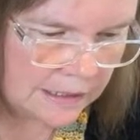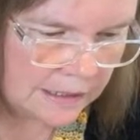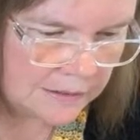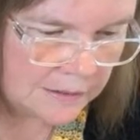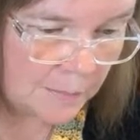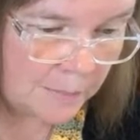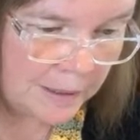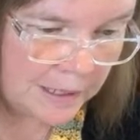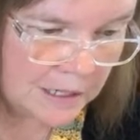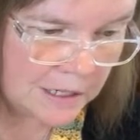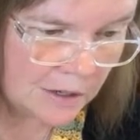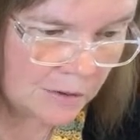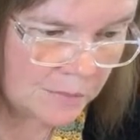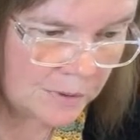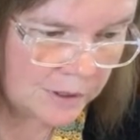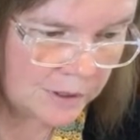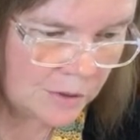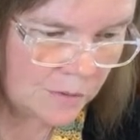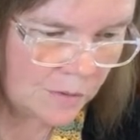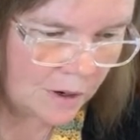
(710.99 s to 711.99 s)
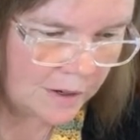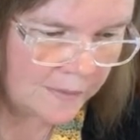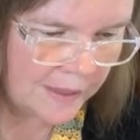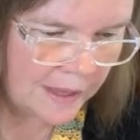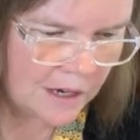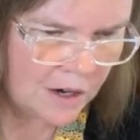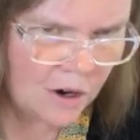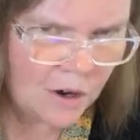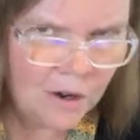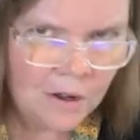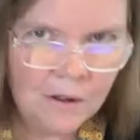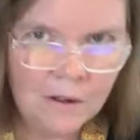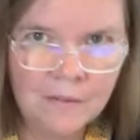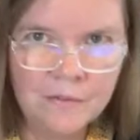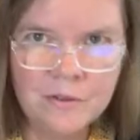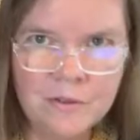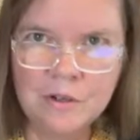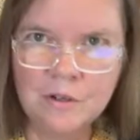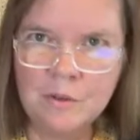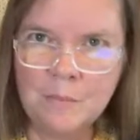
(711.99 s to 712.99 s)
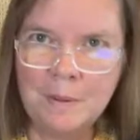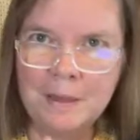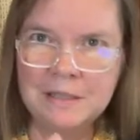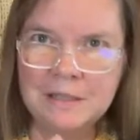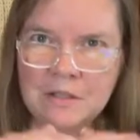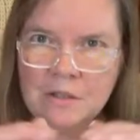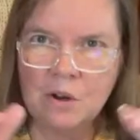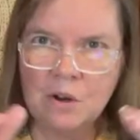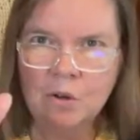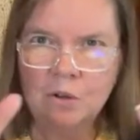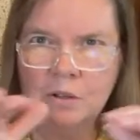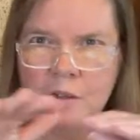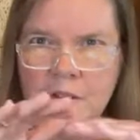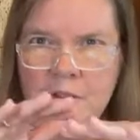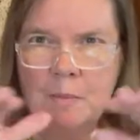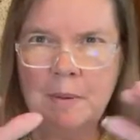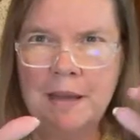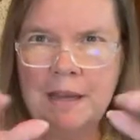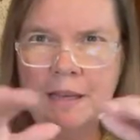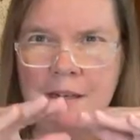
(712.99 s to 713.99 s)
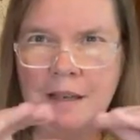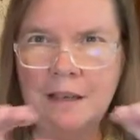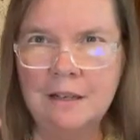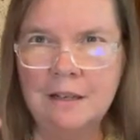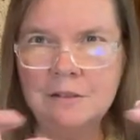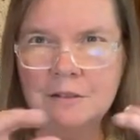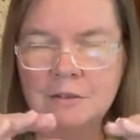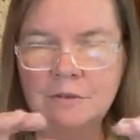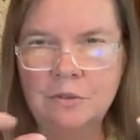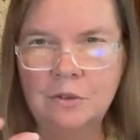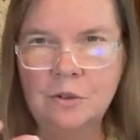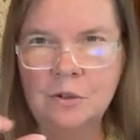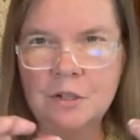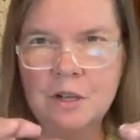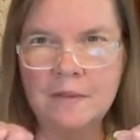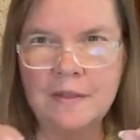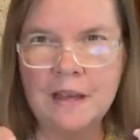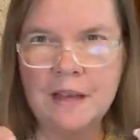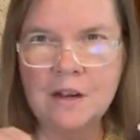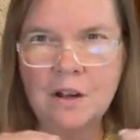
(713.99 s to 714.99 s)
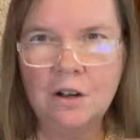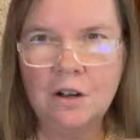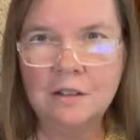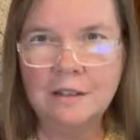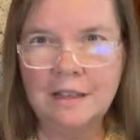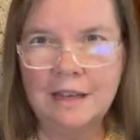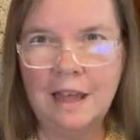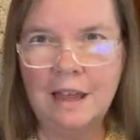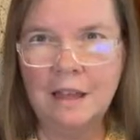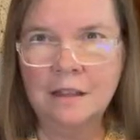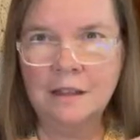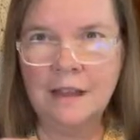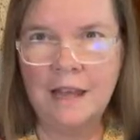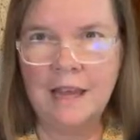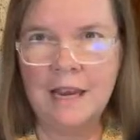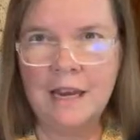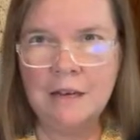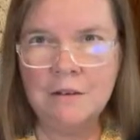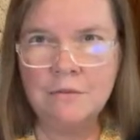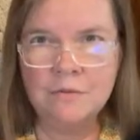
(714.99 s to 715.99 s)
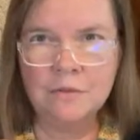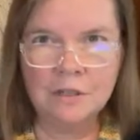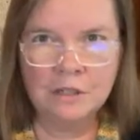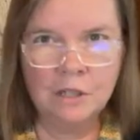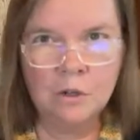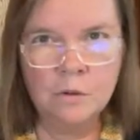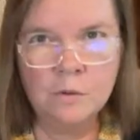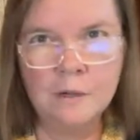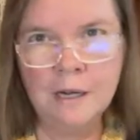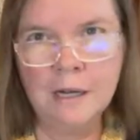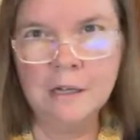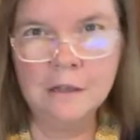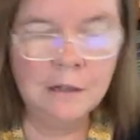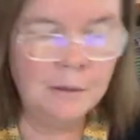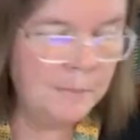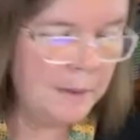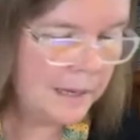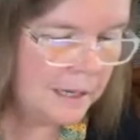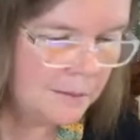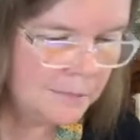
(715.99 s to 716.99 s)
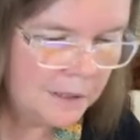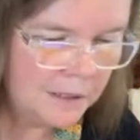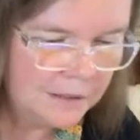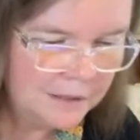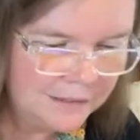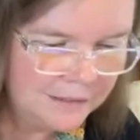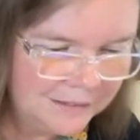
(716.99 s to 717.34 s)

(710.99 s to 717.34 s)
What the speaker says: Depending on where you are, they call, the Pensacola, the panhandle of Florida, they call it LA for Lower Alabama,